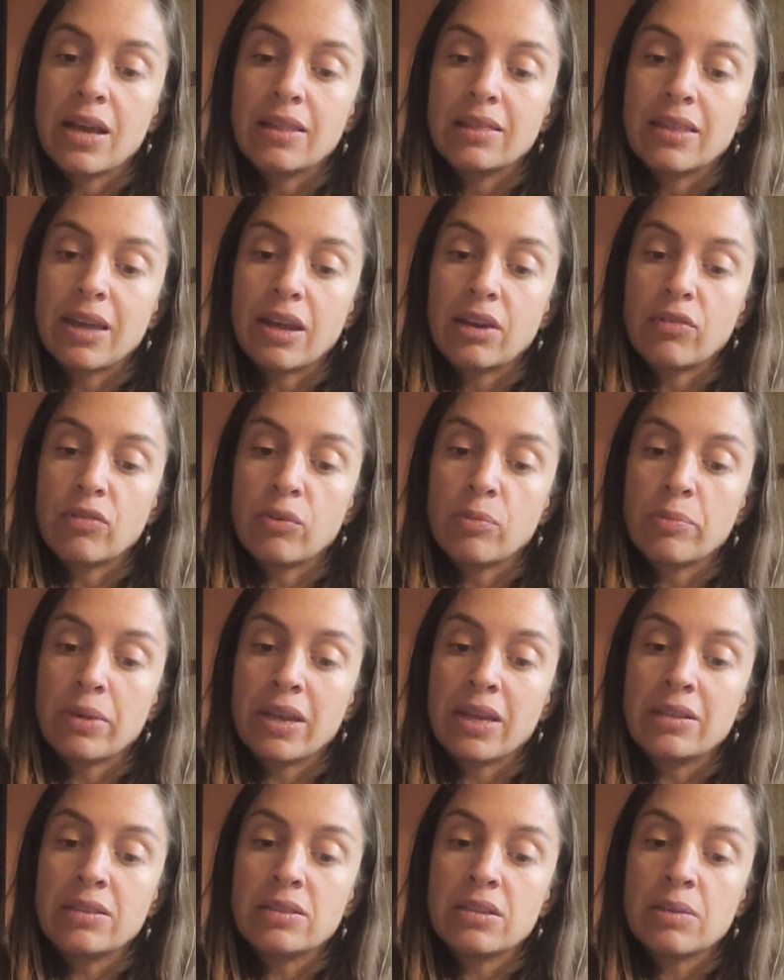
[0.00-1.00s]
that it
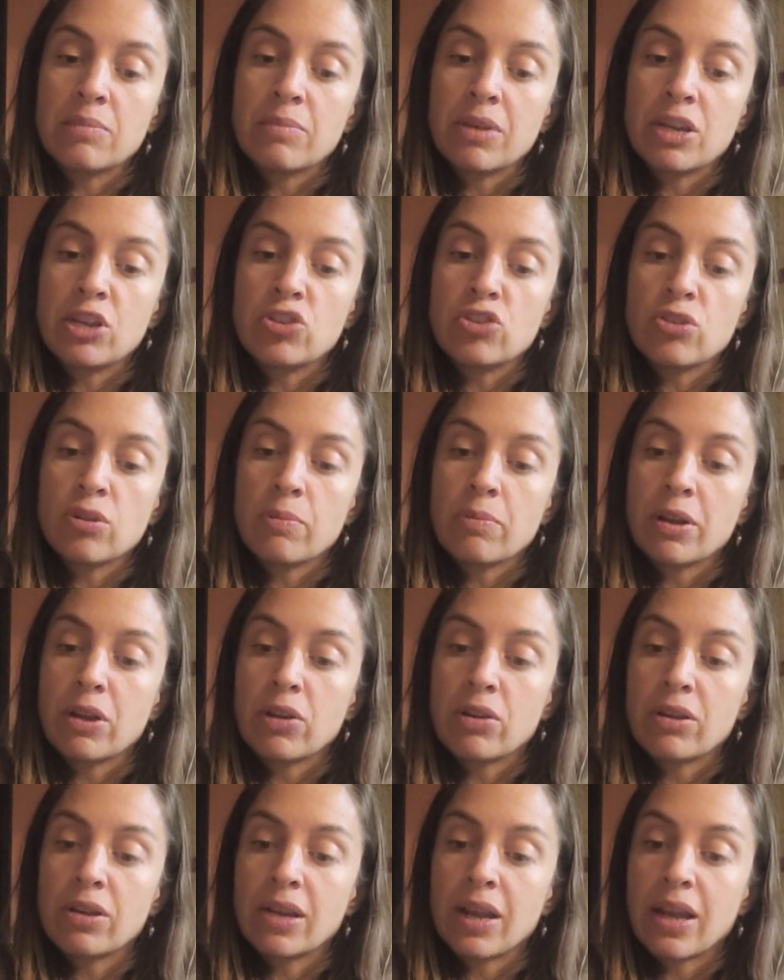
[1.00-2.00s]
remains a major
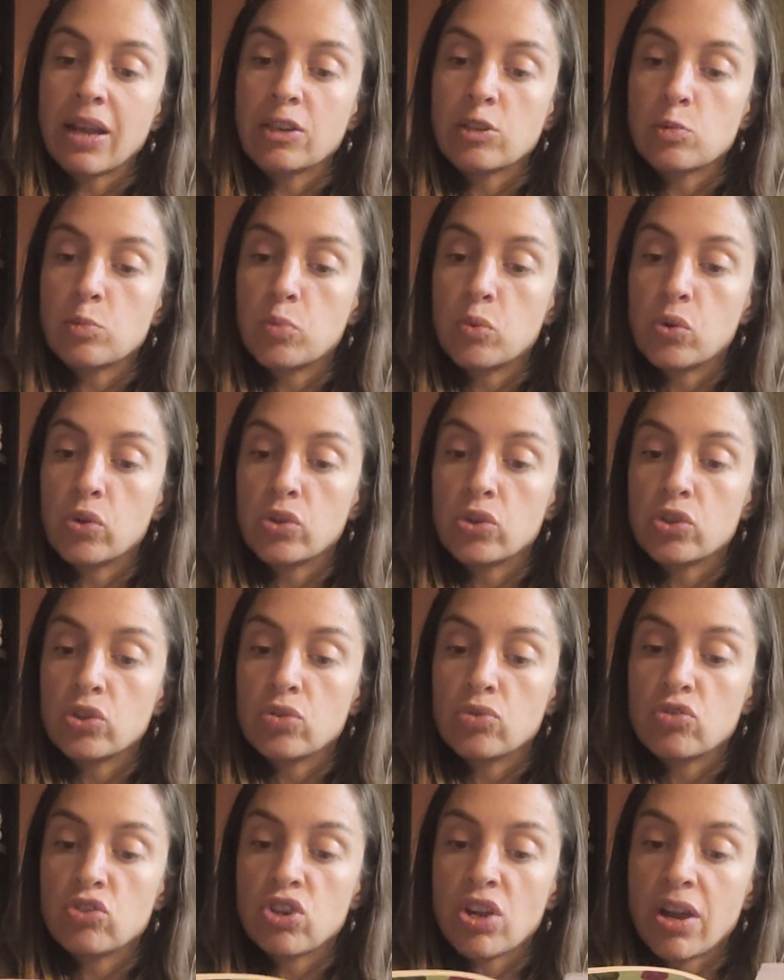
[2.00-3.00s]
American export
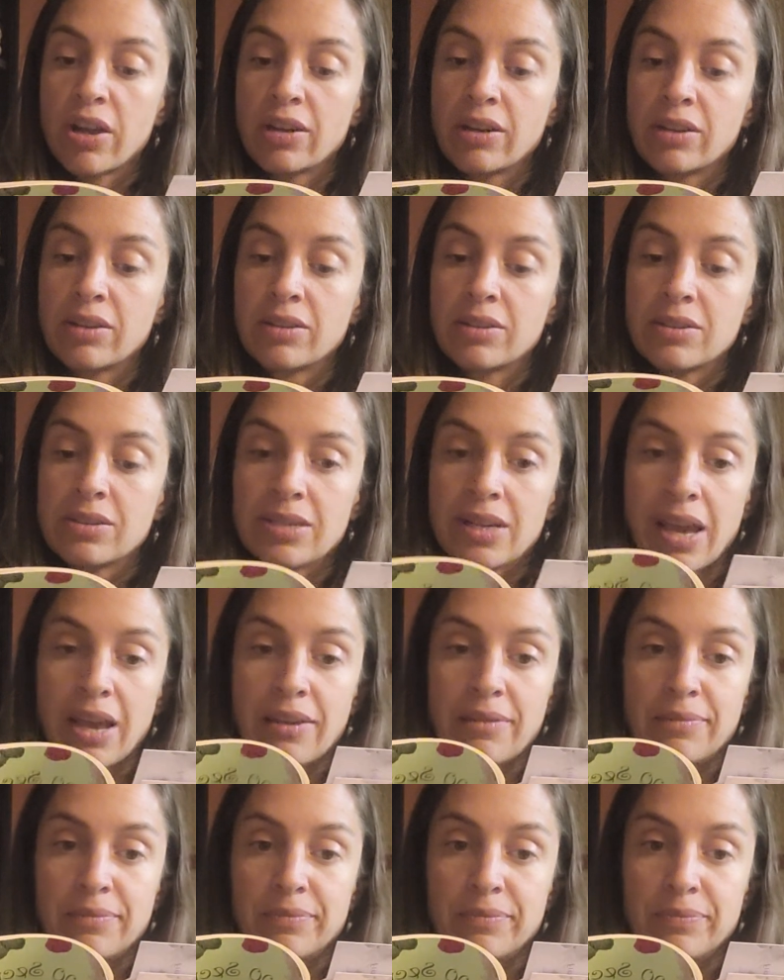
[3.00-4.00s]
to China today.